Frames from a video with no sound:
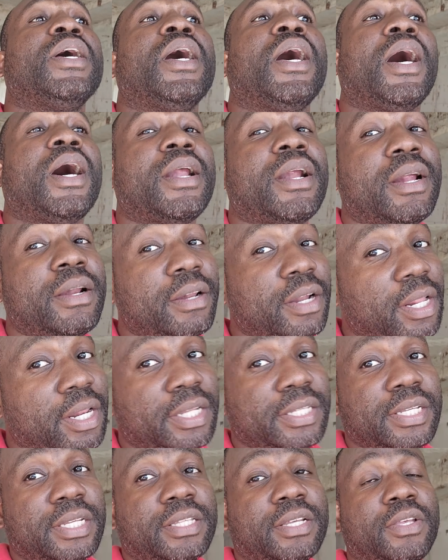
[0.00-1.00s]
and another
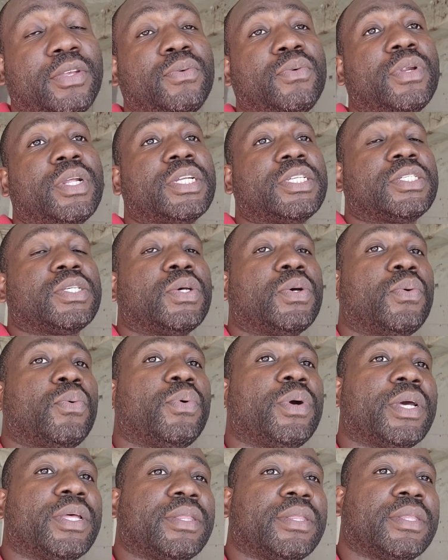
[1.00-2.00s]
set of units
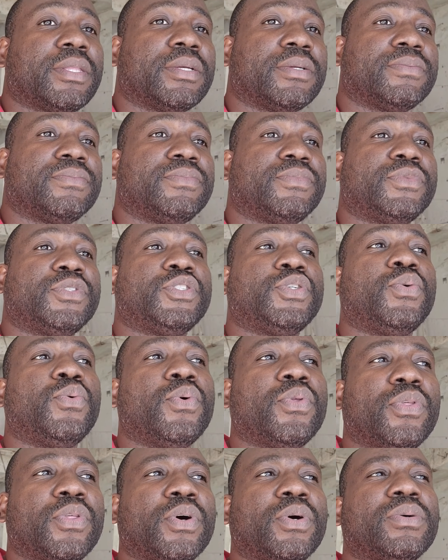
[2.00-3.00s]
with
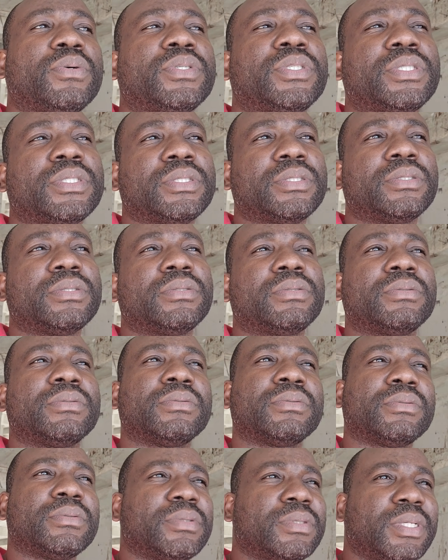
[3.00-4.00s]
2,000,
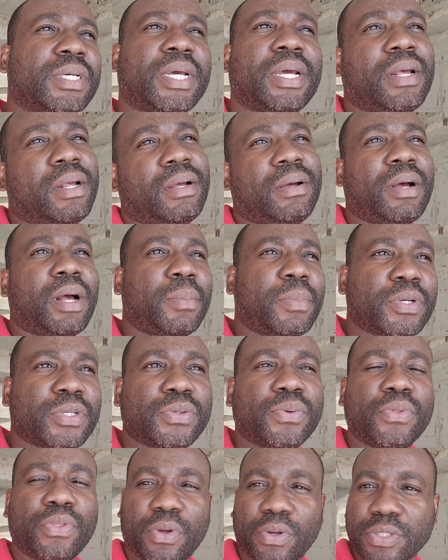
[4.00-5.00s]
almost
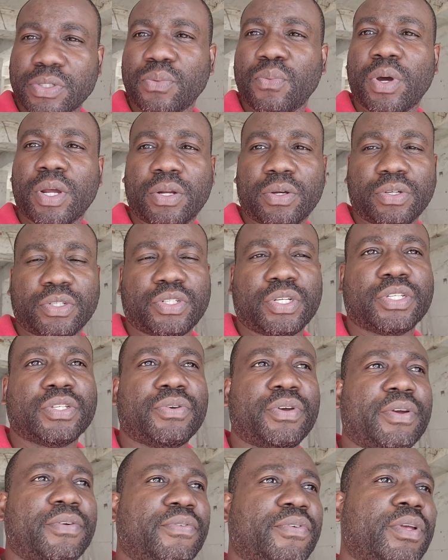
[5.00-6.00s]
2,100
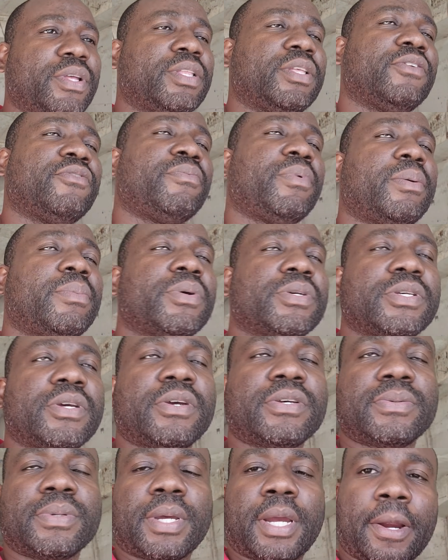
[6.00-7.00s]
square feet, if memory
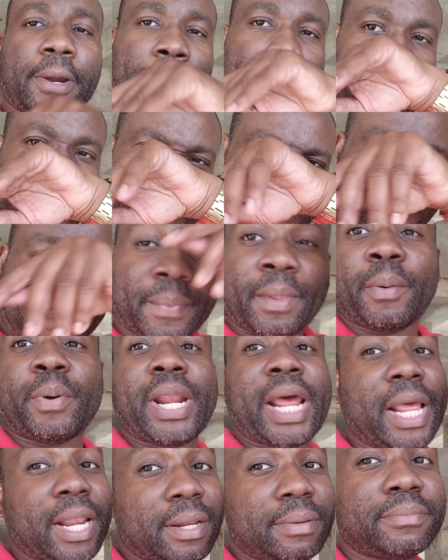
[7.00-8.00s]
serves me correctly. But
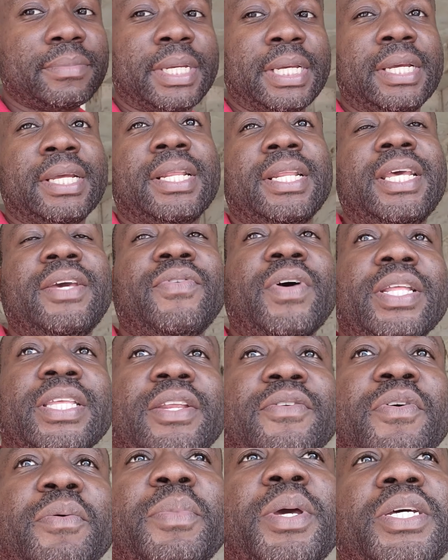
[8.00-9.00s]
I'll leave that
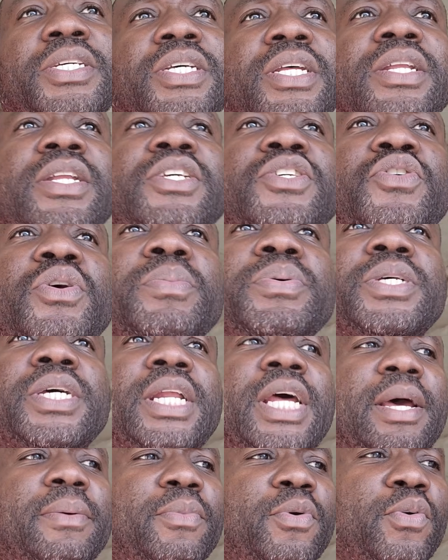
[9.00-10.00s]
information in the description.
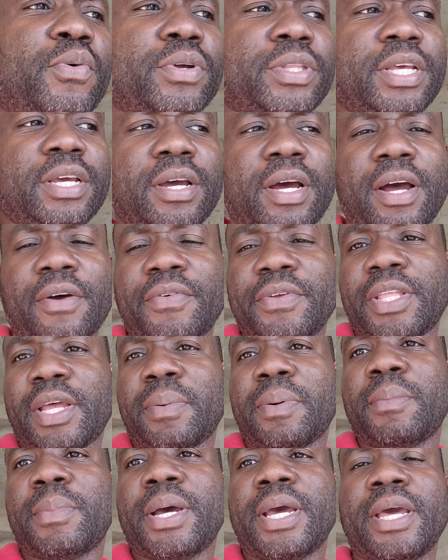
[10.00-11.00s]
I'm quoting off the top
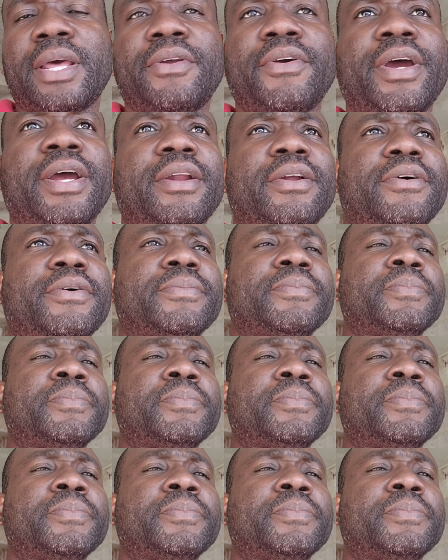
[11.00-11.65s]
of my head right now.